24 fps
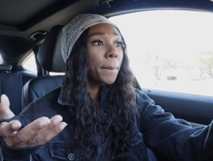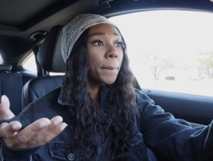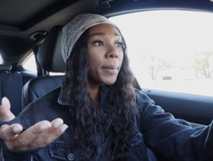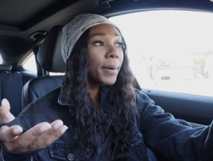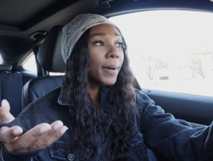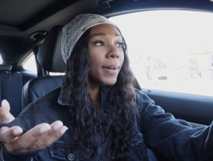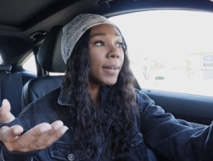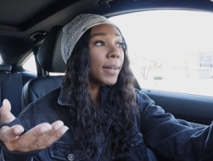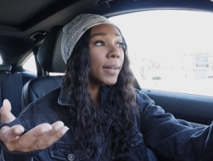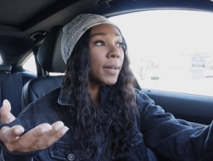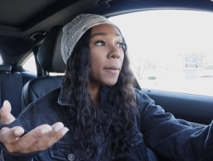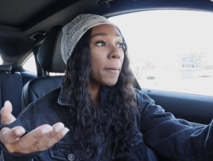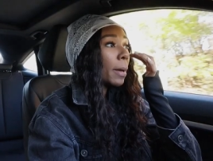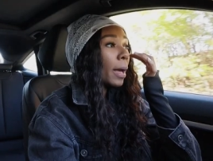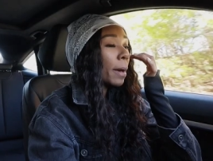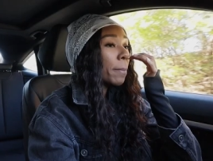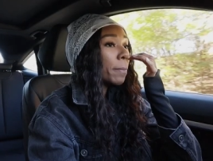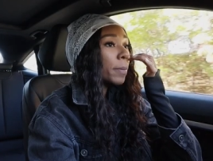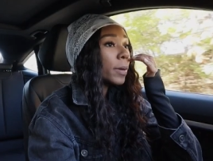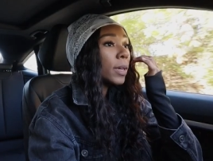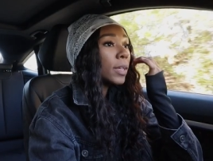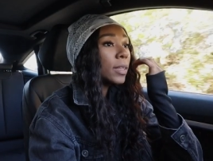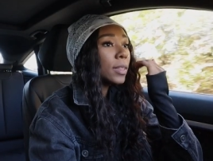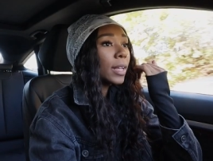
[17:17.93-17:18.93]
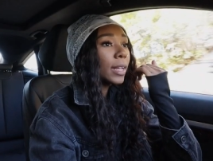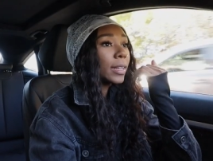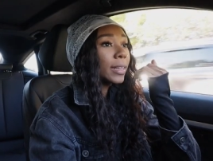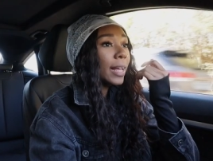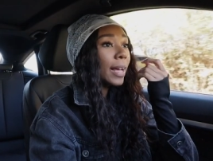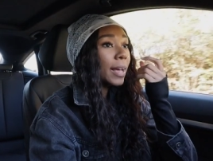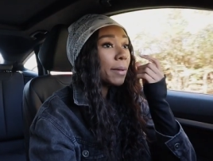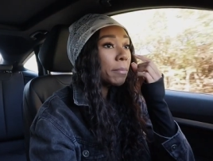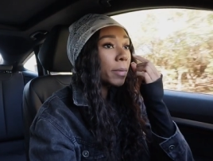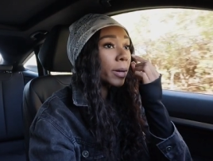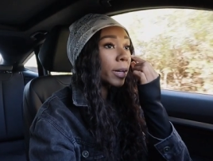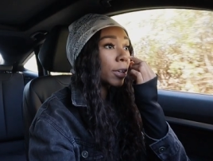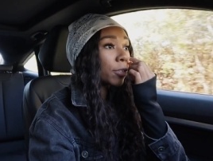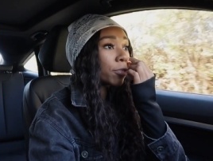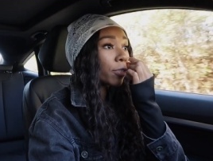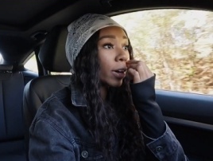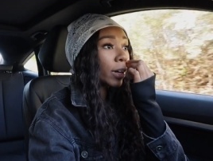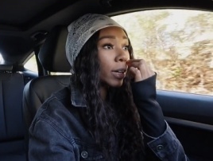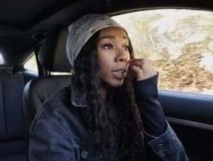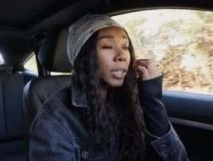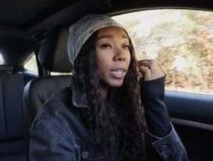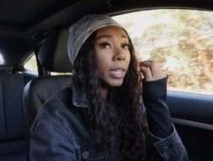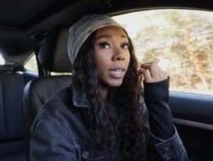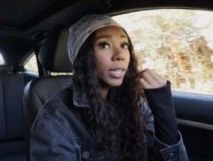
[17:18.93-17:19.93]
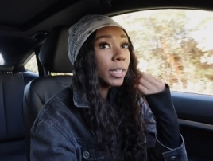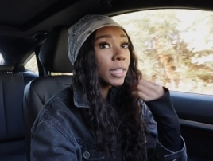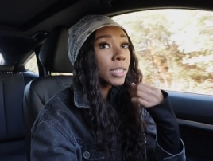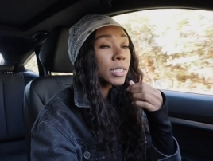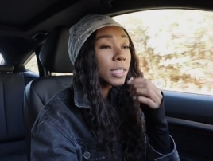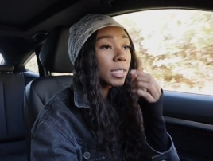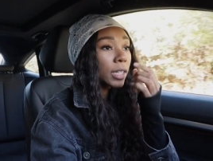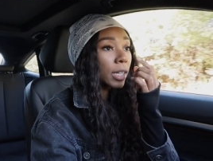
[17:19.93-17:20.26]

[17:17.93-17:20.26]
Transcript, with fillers: but I'm happy that that money finally hit